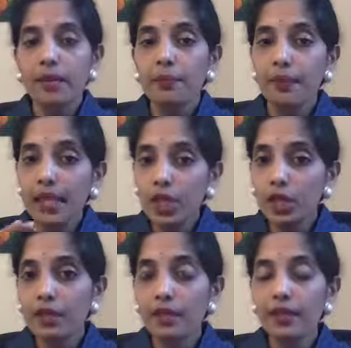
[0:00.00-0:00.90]
Make
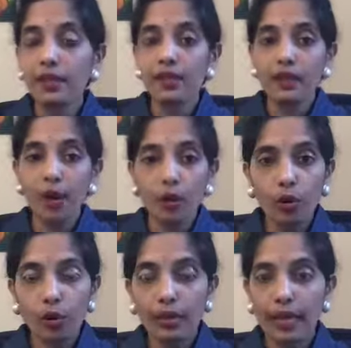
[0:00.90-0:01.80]
sure that
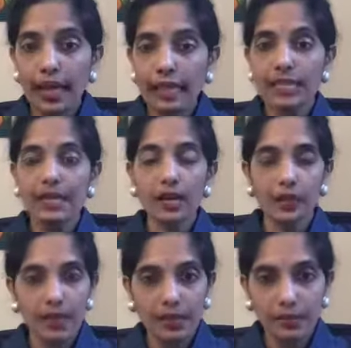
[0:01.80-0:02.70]
all the lights are
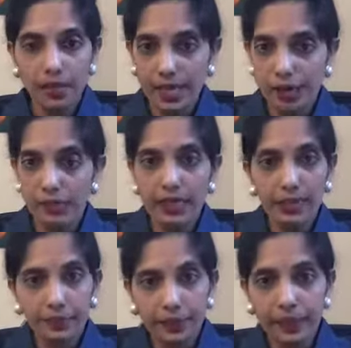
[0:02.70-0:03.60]
dimmed down
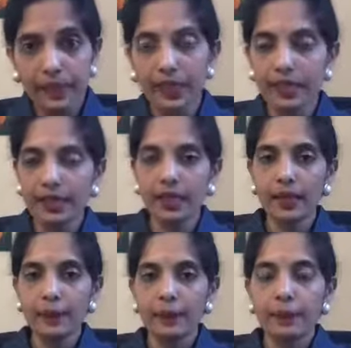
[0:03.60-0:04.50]
completely
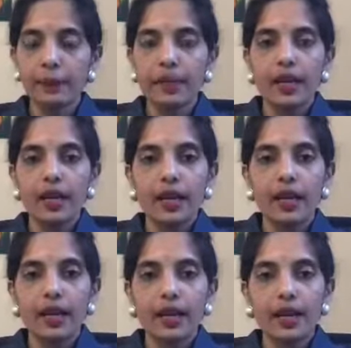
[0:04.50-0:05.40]

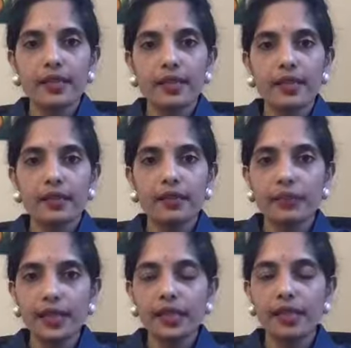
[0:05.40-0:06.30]
and
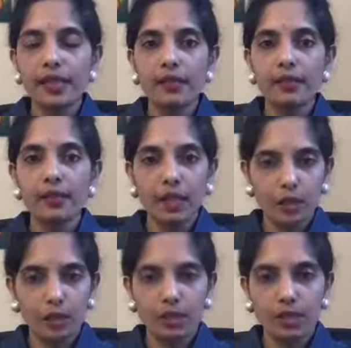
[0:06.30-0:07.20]
really make
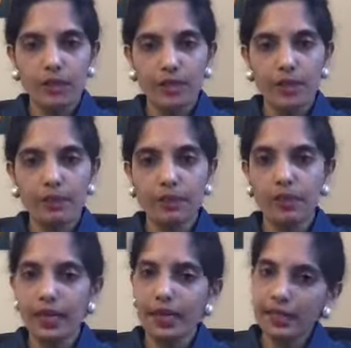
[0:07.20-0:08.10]
sure to sleep
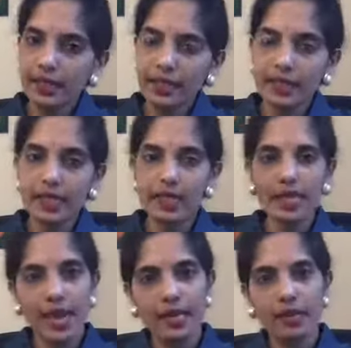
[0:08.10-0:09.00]
by at least
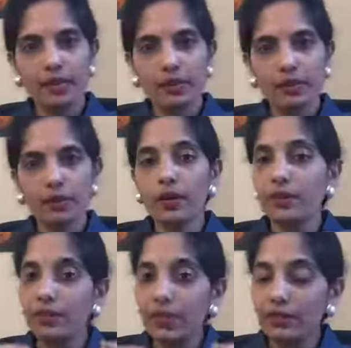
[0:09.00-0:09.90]
10 or
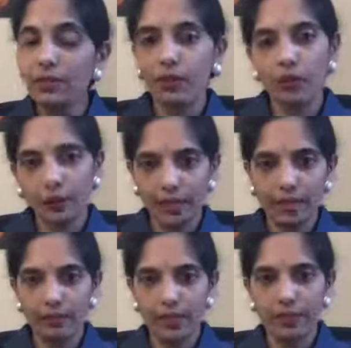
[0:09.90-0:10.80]
even before
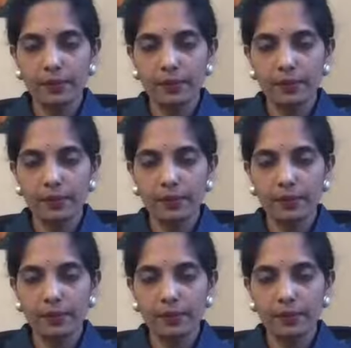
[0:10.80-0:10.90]
11.